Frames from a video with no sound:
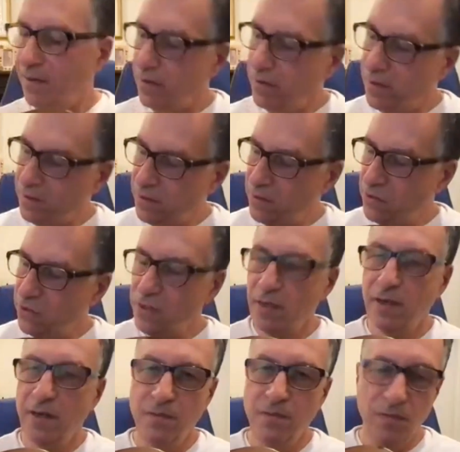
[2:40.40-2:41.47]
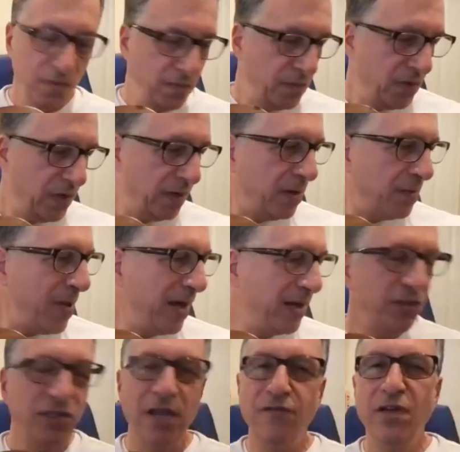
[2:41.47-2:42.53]
This is about a
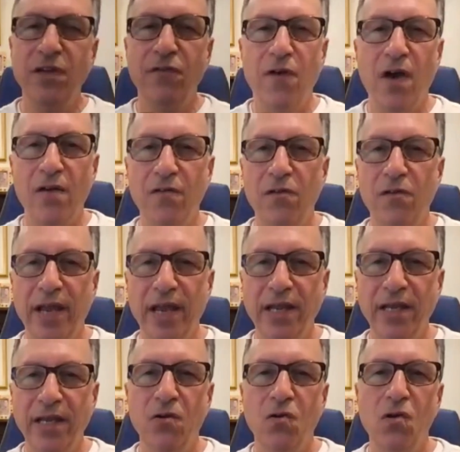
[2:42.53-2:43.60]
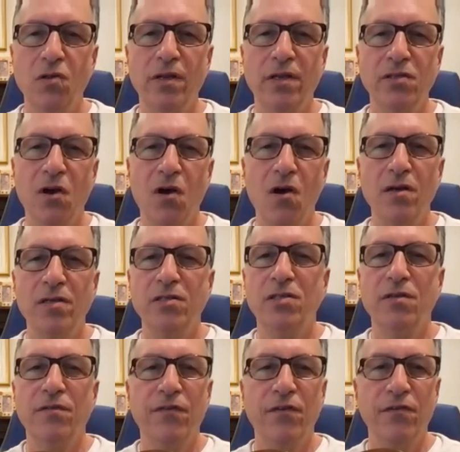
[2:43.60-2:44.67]
75 or an 80-year-old guitar. It's
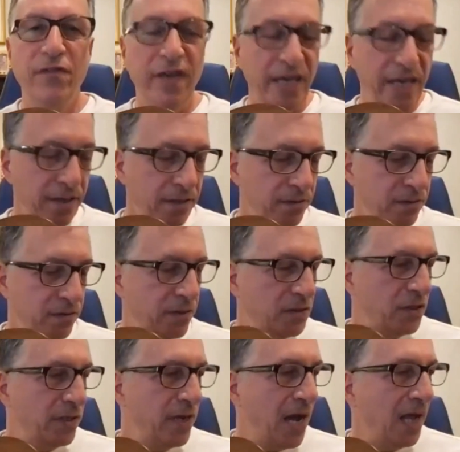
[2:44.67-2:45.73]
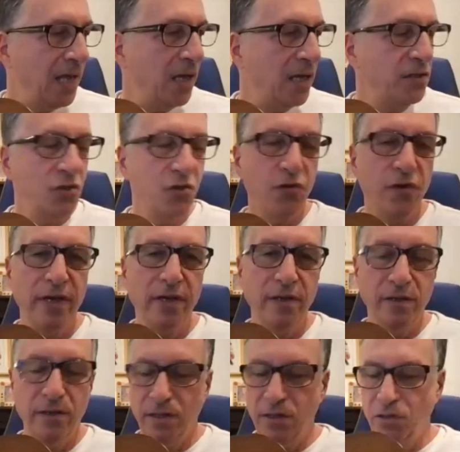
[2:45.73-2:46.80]
a Favia. It's a nylon
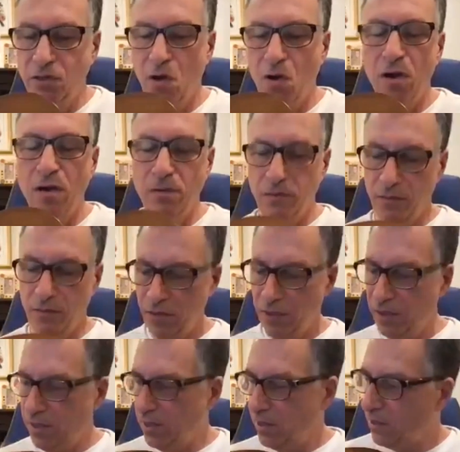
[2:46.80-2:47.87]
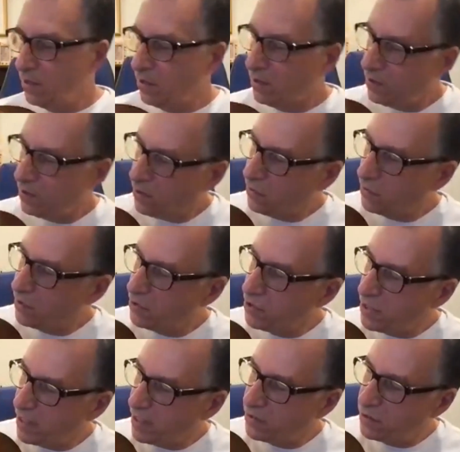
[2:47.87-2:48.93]
string guitar. You could
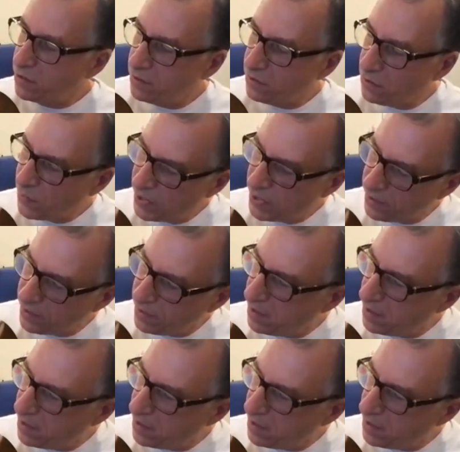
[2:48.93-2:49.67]
see it's a little bit